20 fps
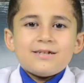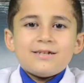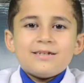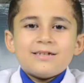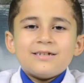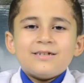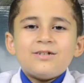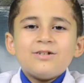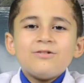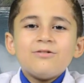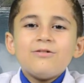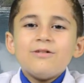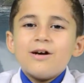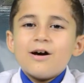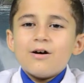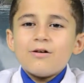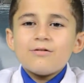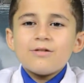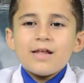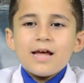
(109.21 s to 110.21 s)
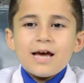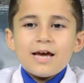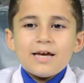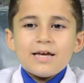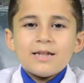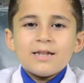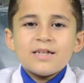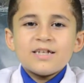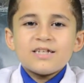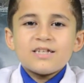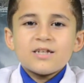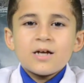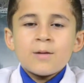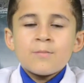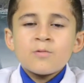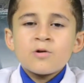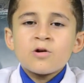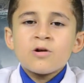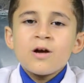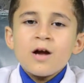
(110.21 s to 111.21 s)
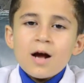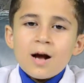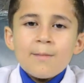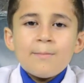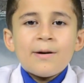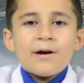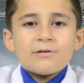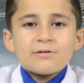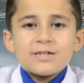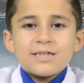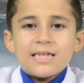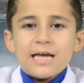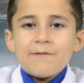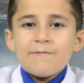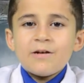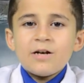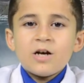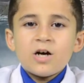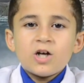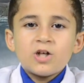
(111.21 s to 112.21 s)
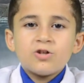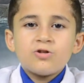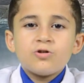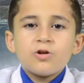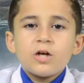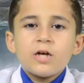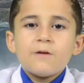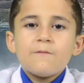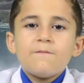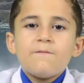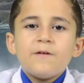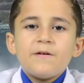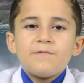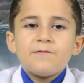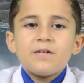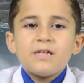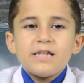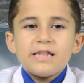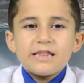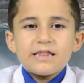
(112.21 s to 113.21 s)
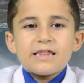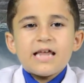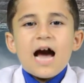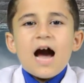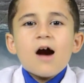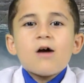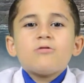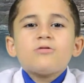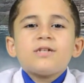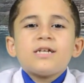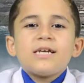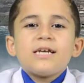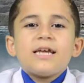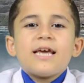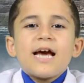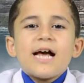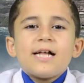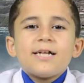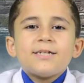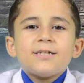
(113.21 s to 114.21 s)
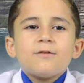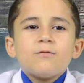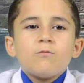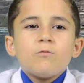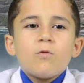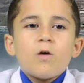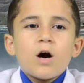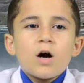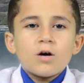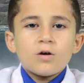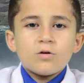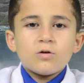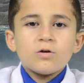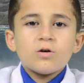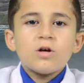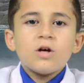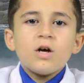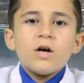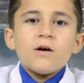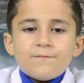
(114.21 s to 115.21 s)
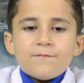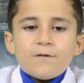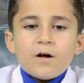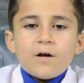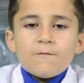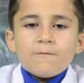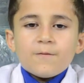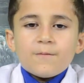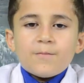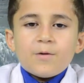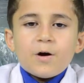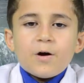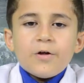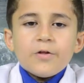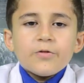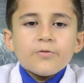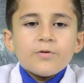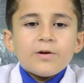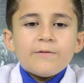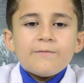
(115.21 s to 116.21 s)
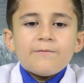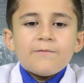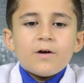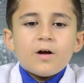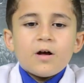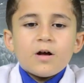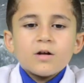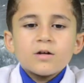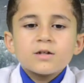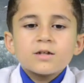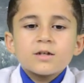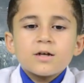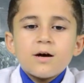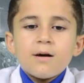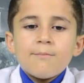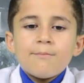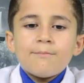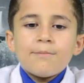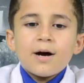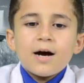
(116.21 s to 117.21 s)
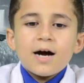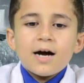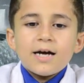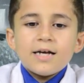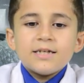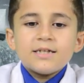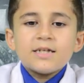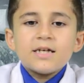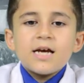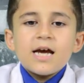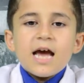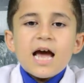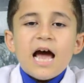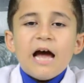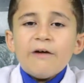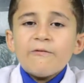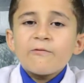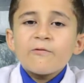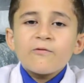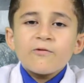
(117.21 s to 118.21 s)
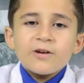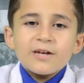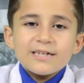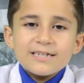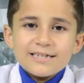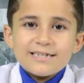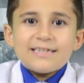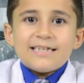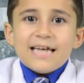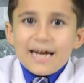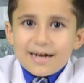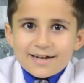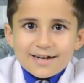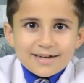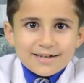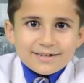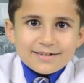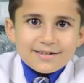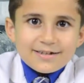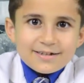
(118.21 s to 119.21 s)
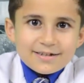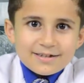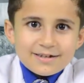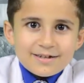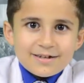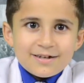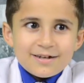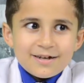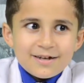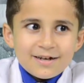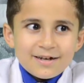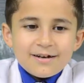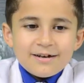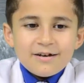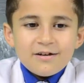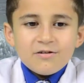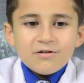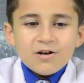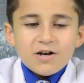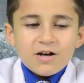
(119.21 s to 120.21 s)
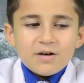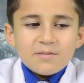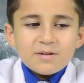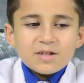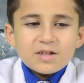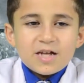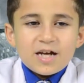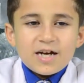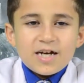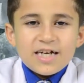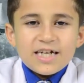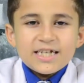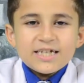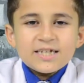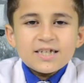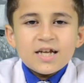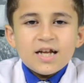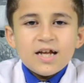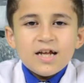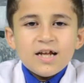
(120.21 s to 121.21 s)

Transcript: Did you know that in the summer, about seven hundred fifty thousand gallons of water fall from all three falls combined every second? You know how much that is?